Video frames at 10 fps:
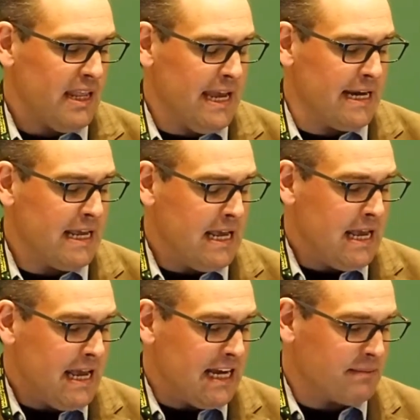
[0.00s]
And
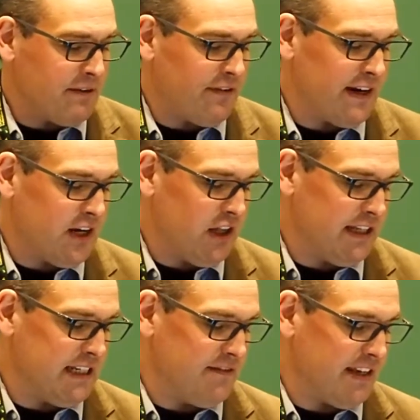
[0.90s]
as my friend and
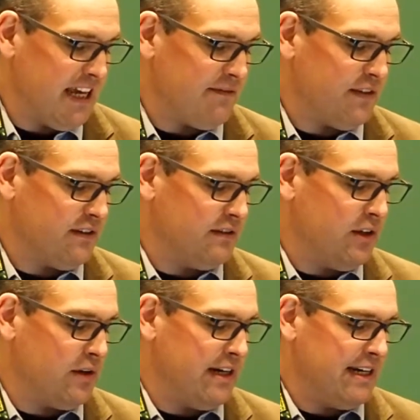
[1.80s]
colleague David Camfield
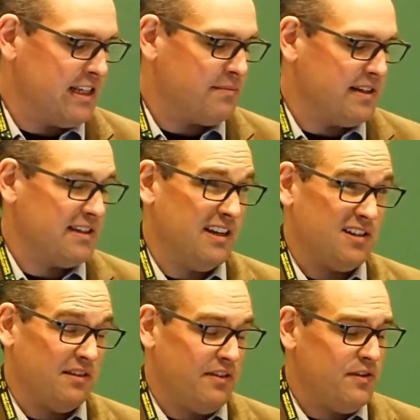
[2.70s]
noted in his
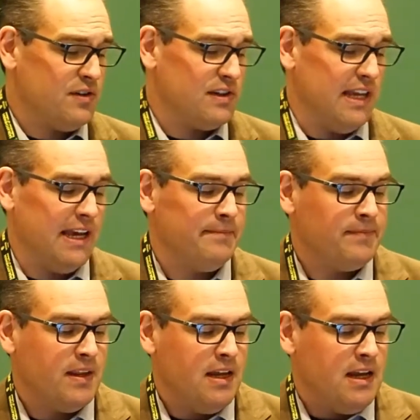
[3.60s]
presentation on Thursday,
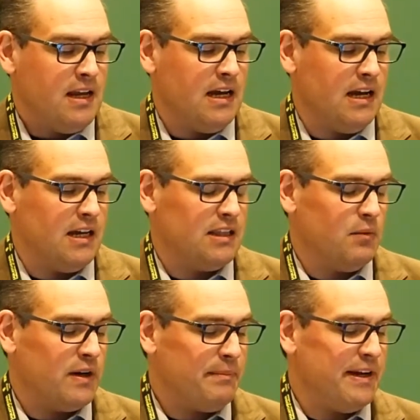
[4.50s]
the
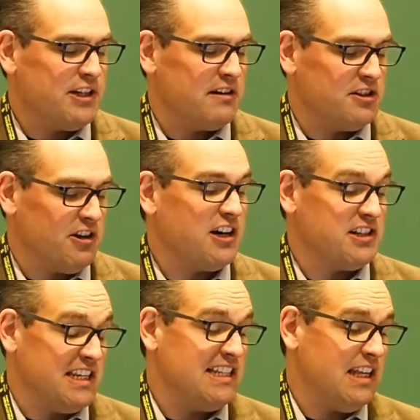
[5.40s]
Winnipeg General
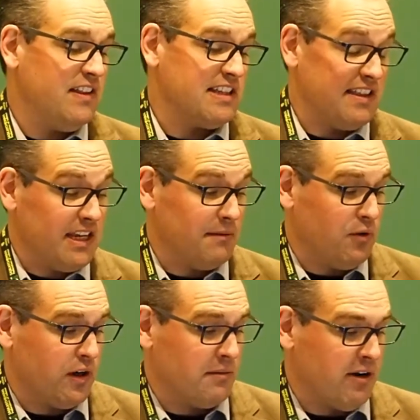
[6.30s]
Strikers, and he said this, I think I'm
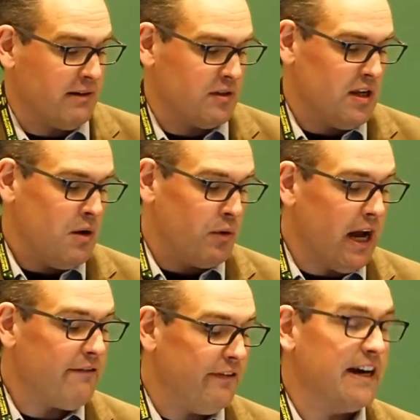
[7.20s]
quoting him right, was, "We're
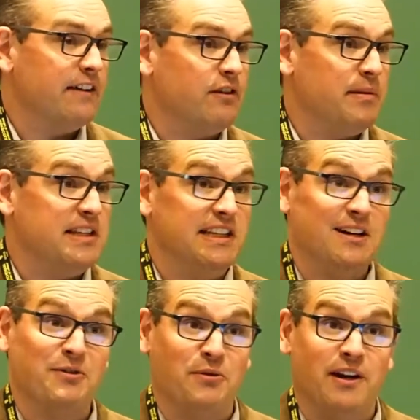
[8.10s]
not fighting for PC
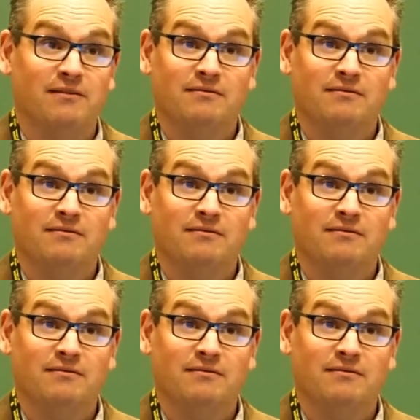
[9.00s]
1003.